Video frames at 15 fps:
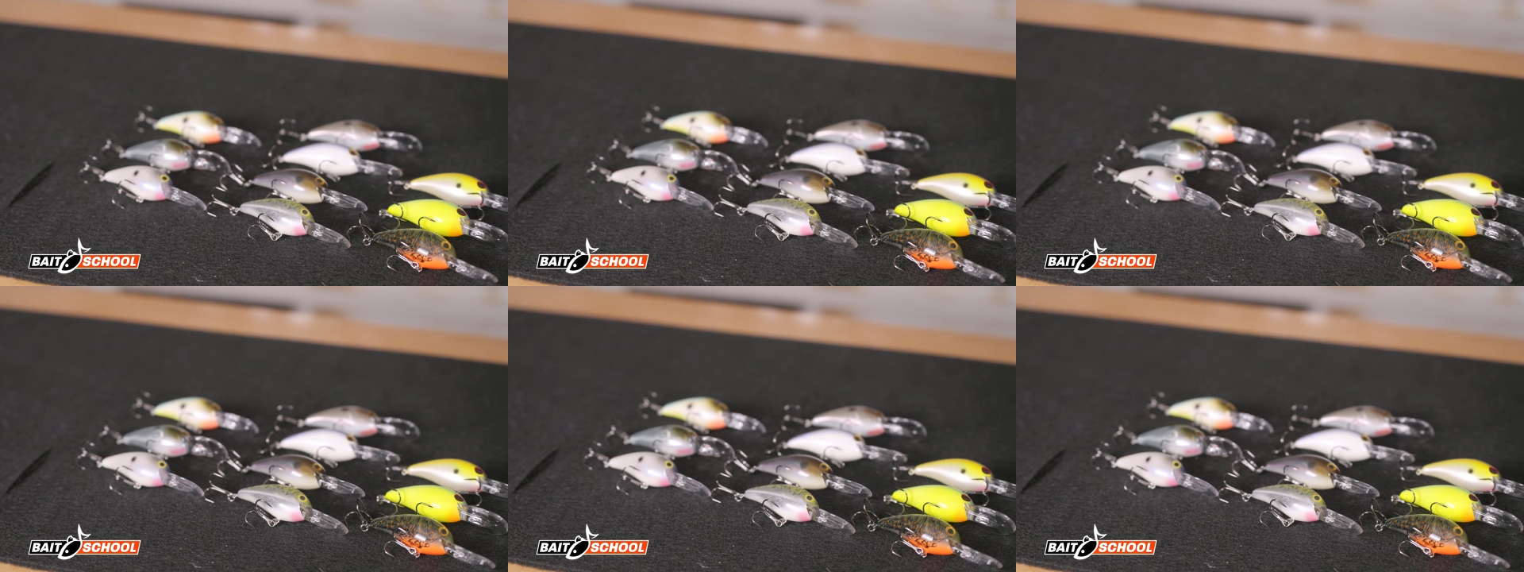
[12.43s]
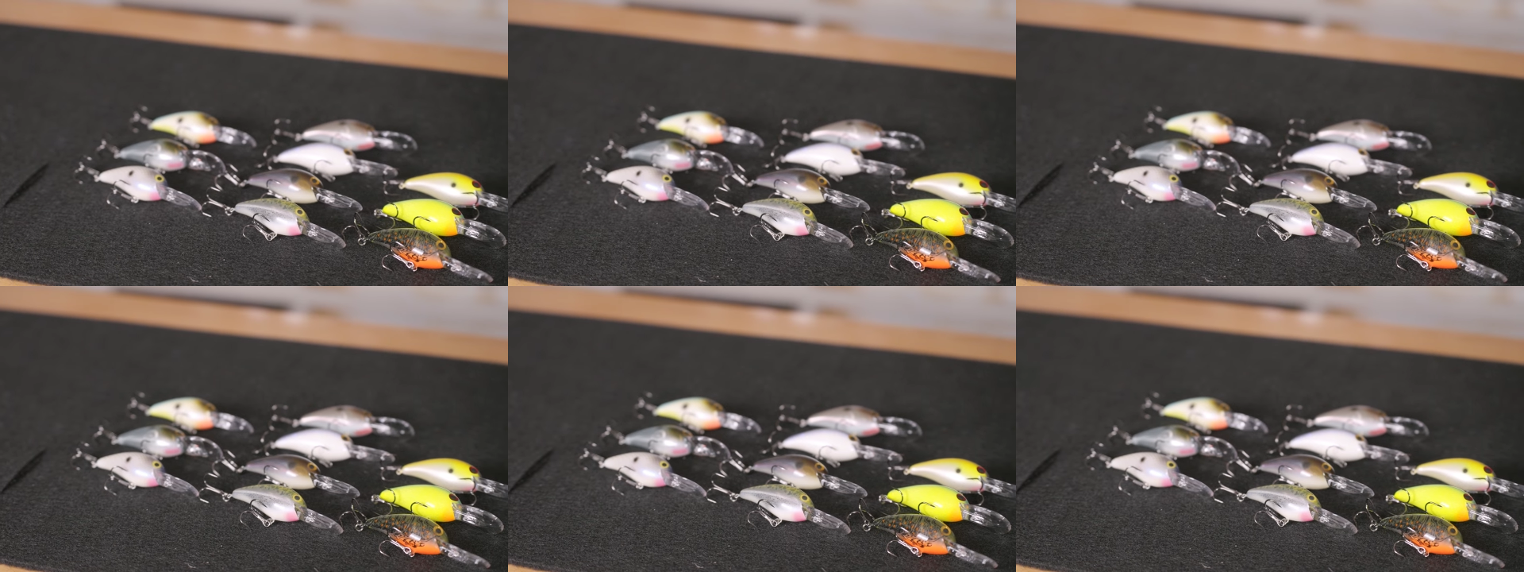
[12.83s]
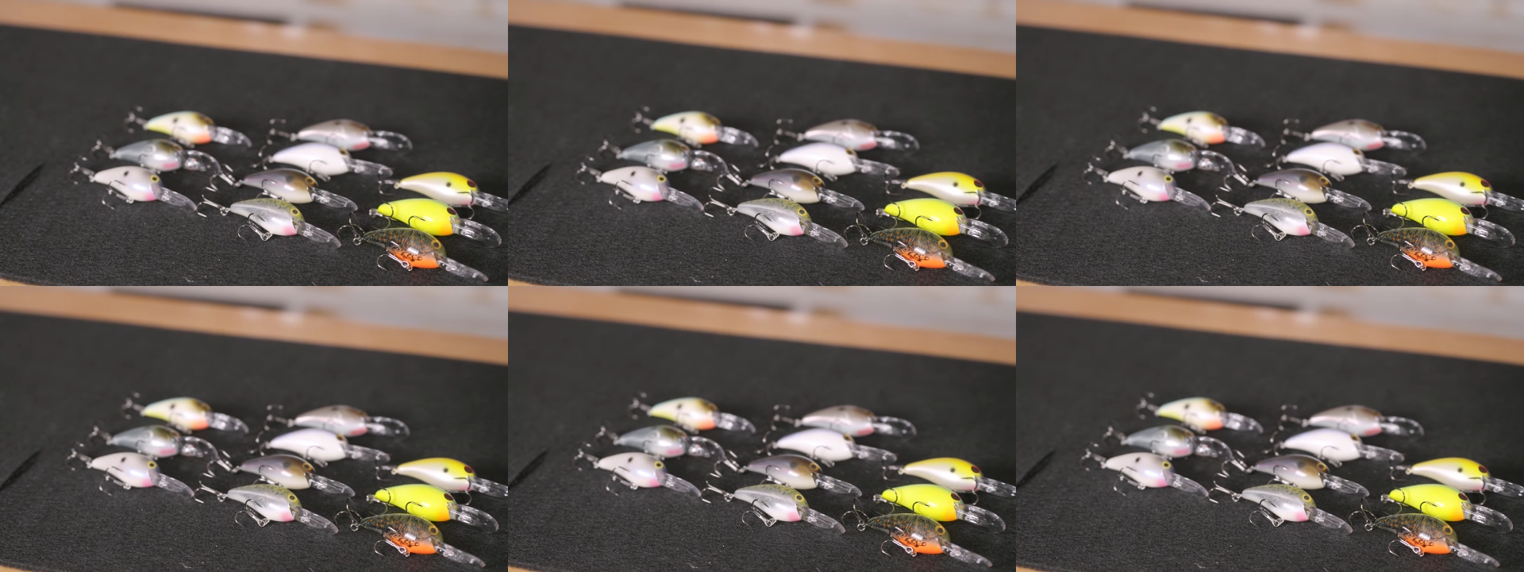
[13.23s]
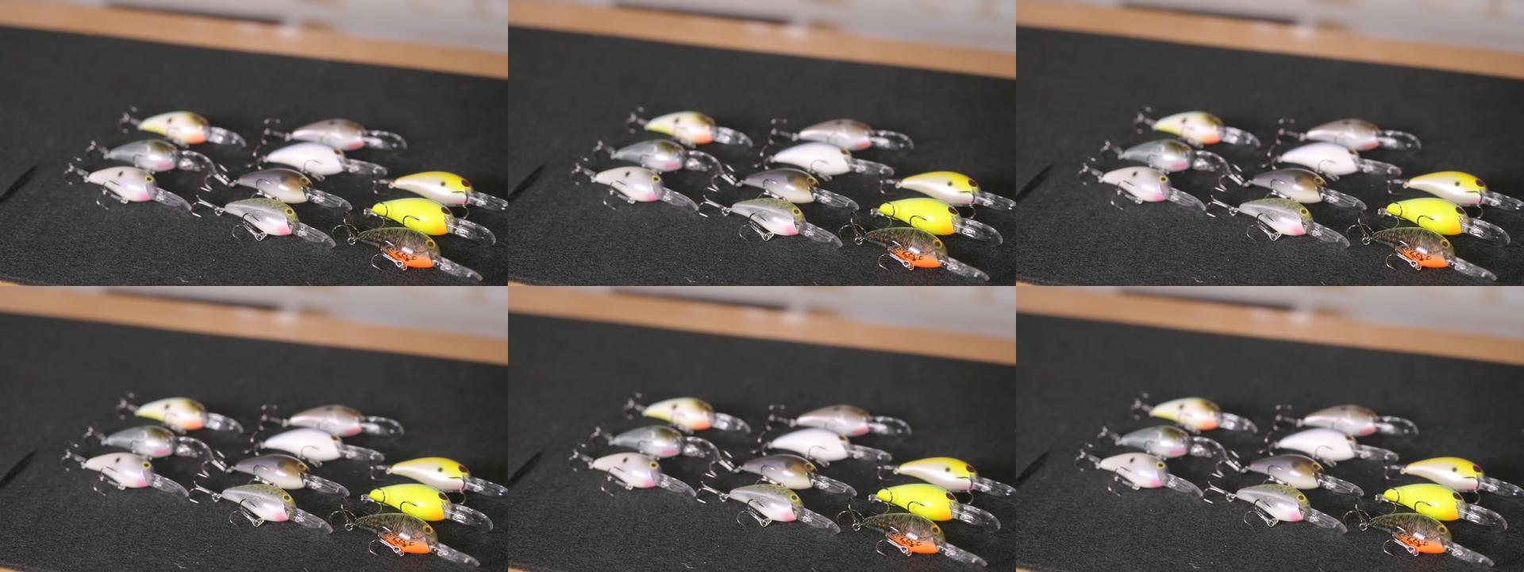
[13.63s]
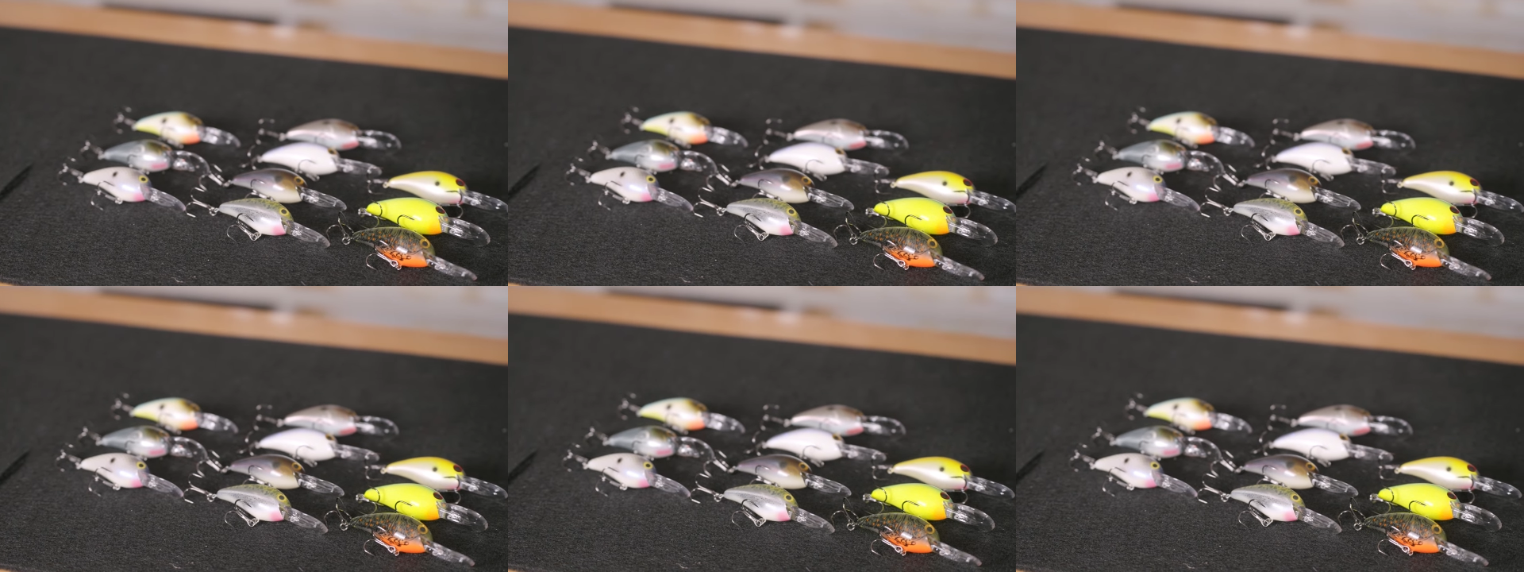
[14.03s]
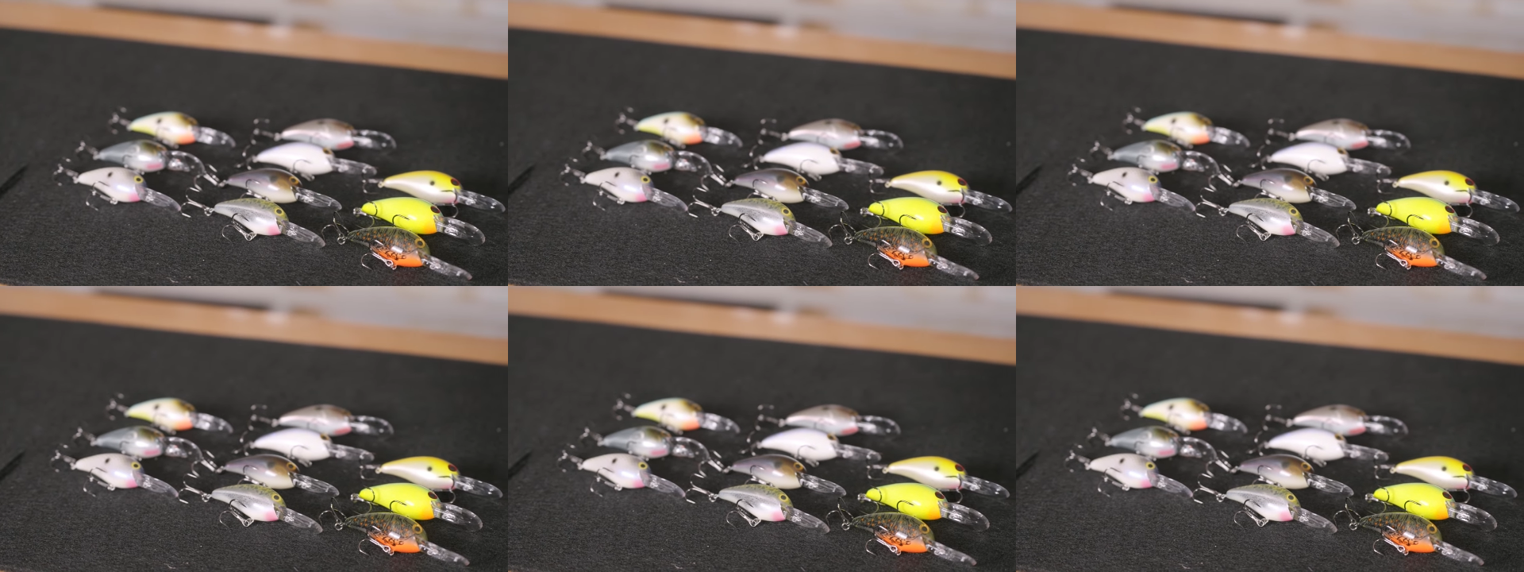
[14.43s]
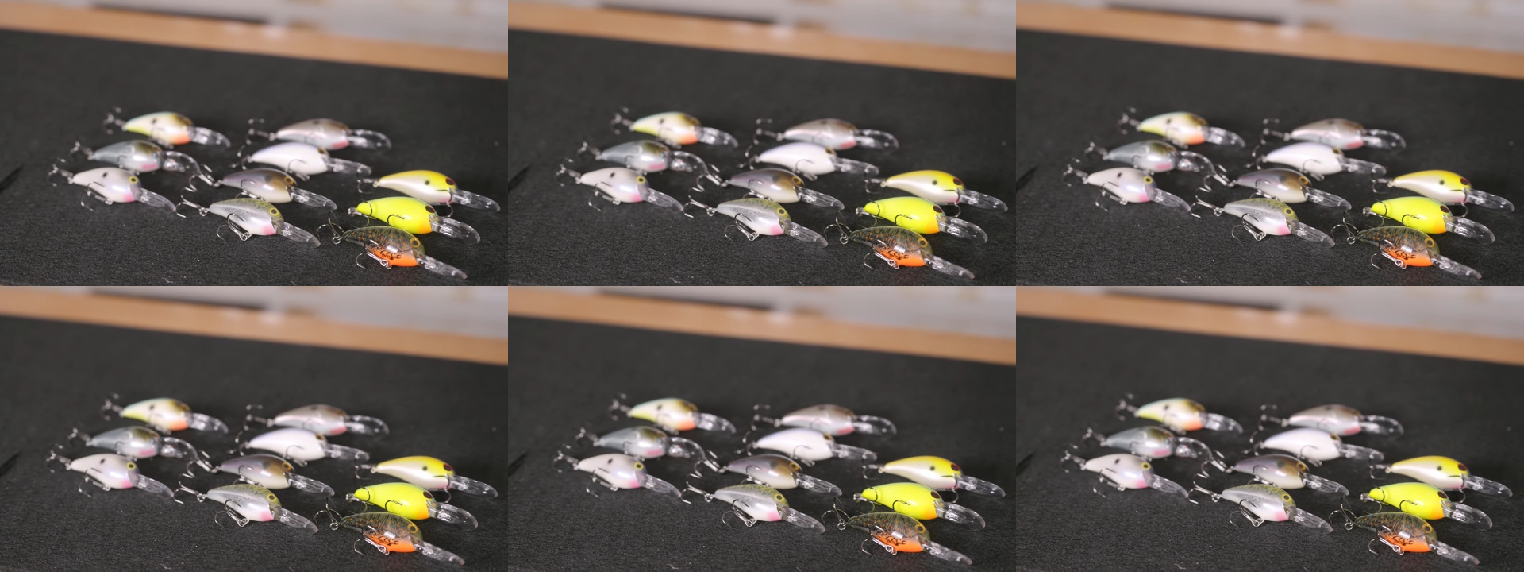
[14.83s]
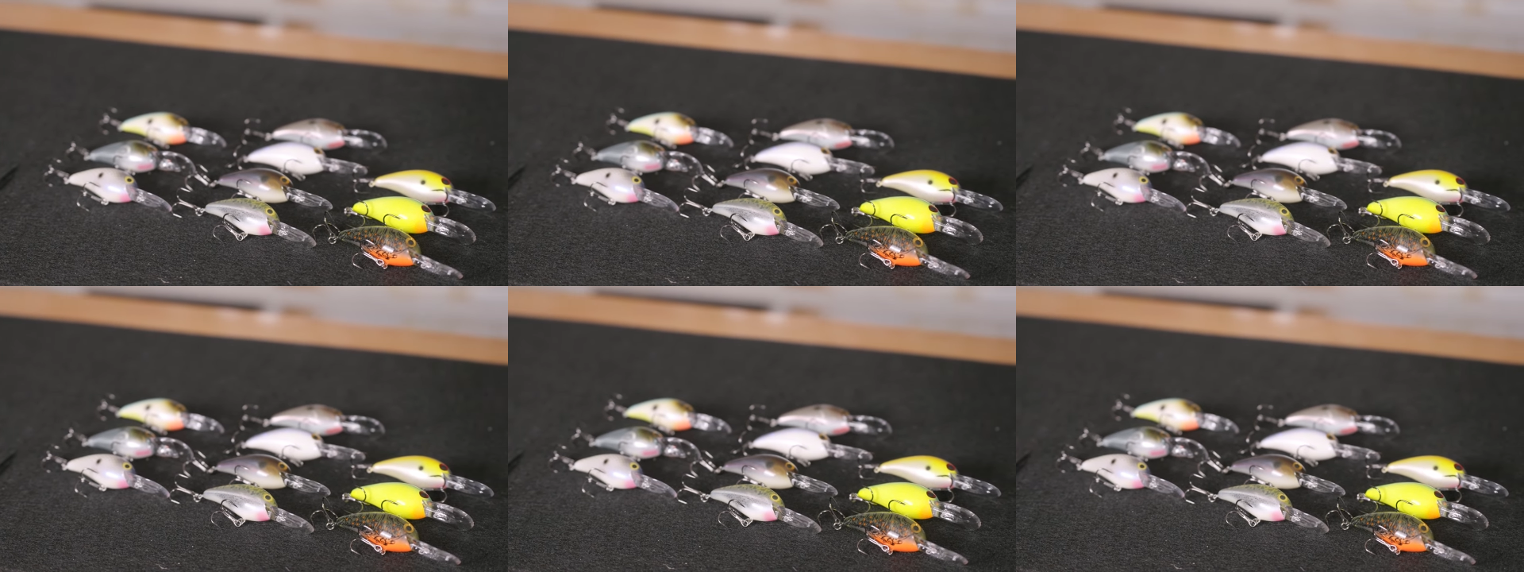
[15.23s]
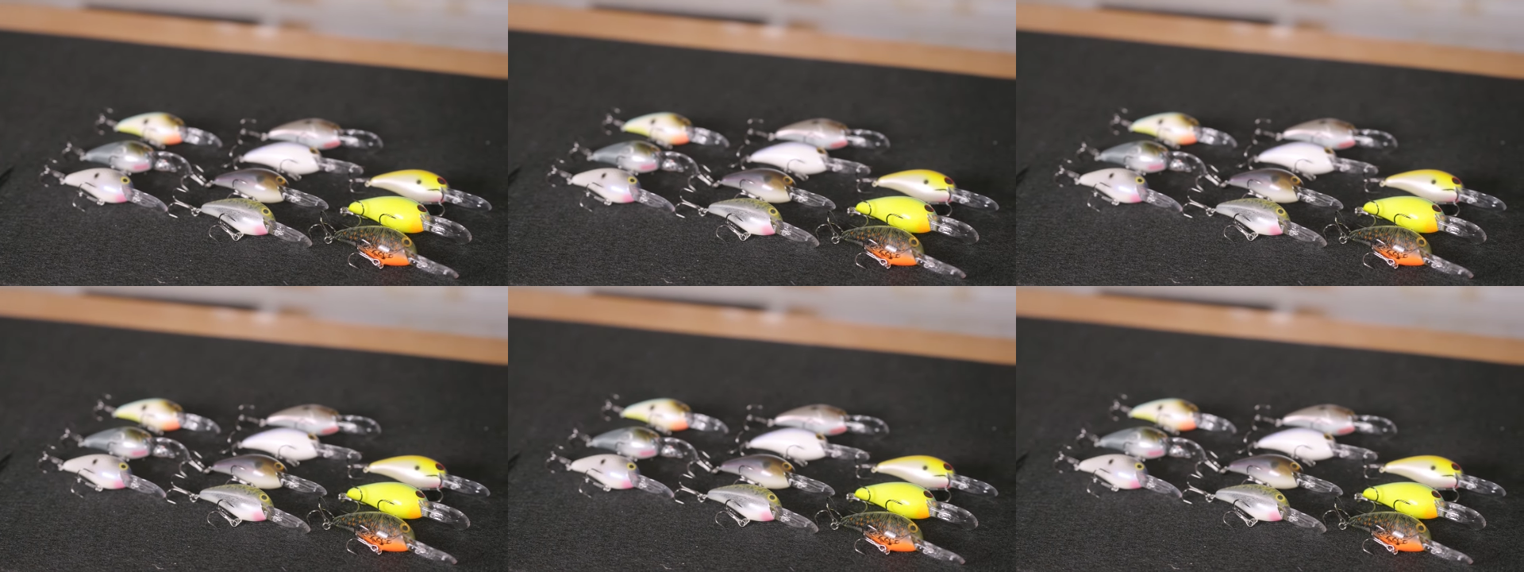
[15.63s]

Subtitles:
No face is visible, so there are no lips to read.